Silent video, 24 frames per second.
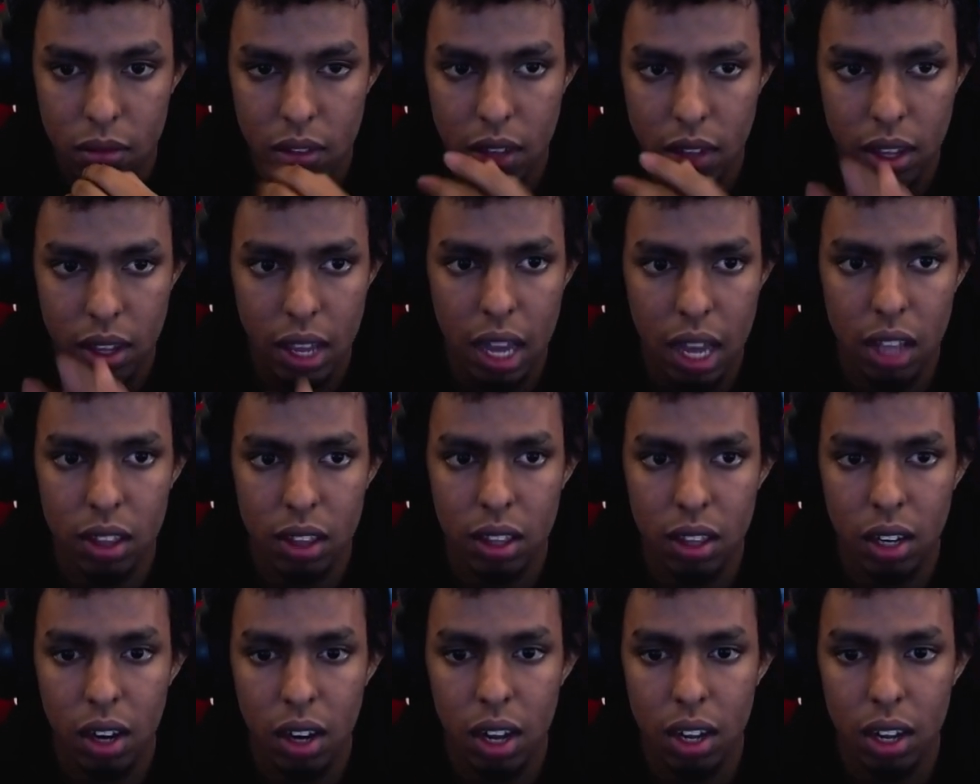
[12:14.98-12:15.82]
yeah,
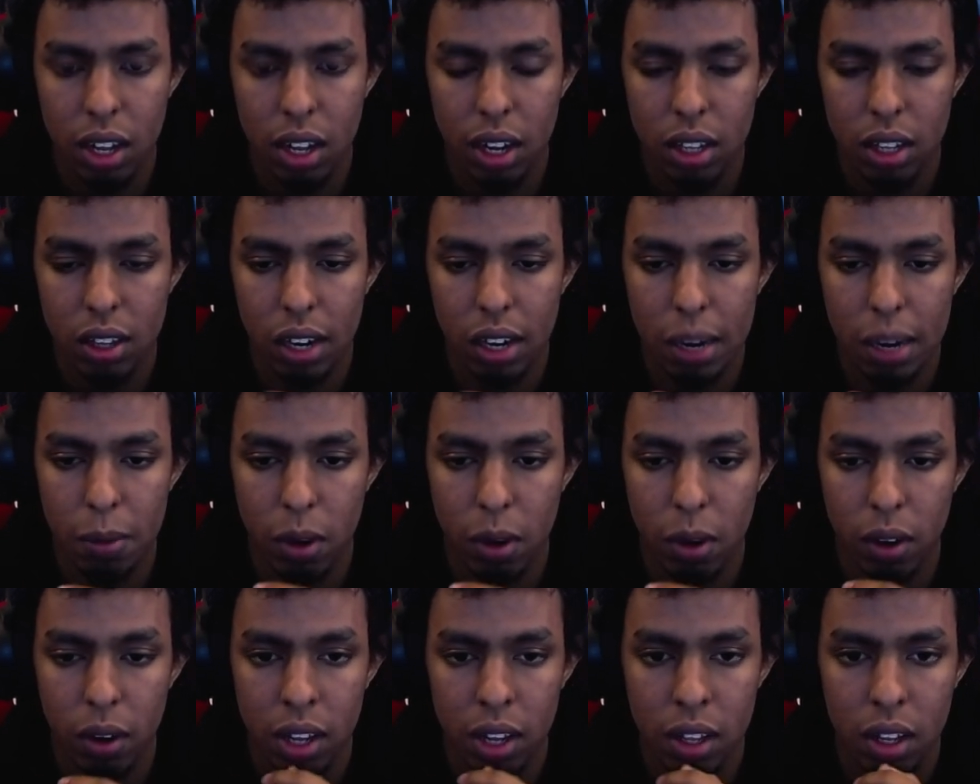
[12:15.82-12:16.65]
they're not connected anymore,
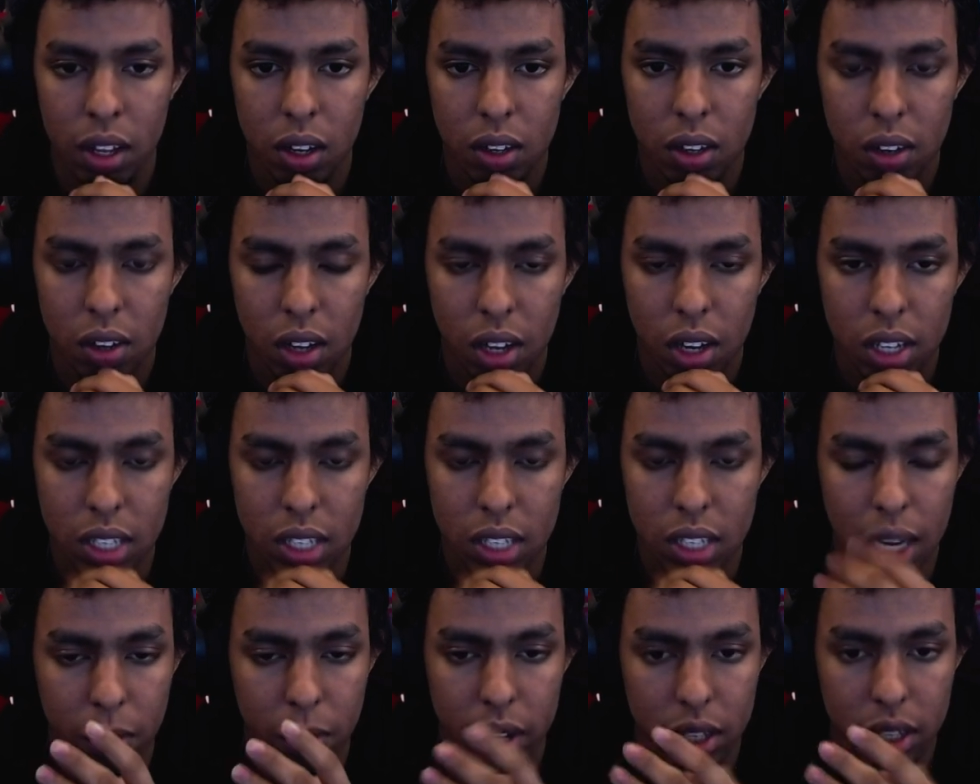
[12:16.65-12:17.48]
right? Unless
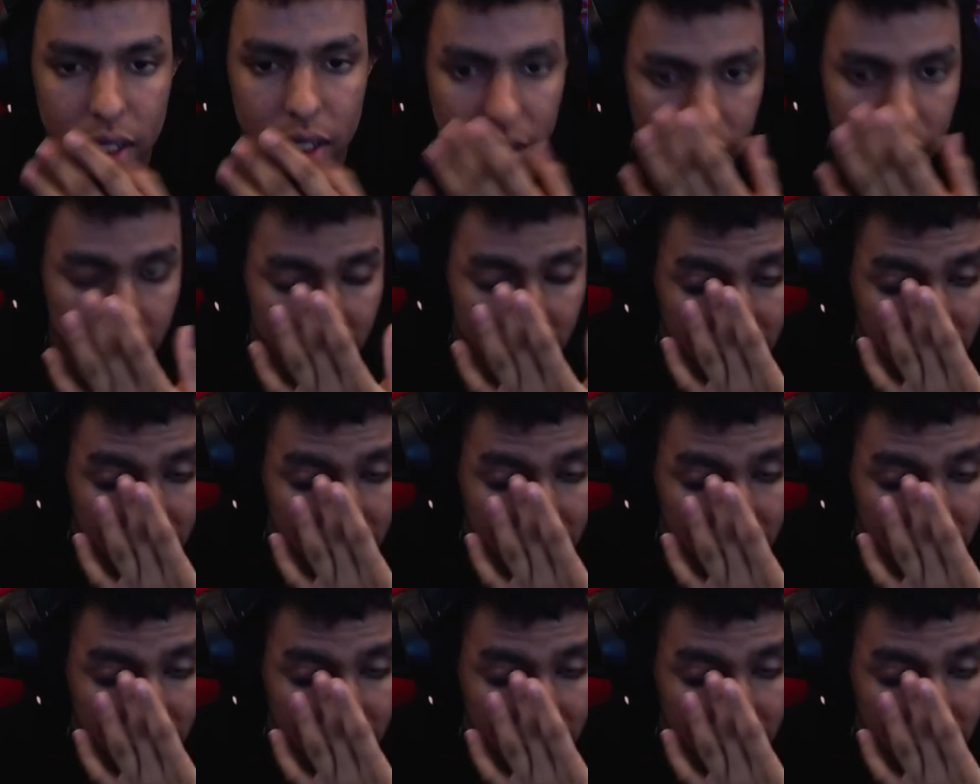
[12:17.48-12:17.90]
I'm crazy.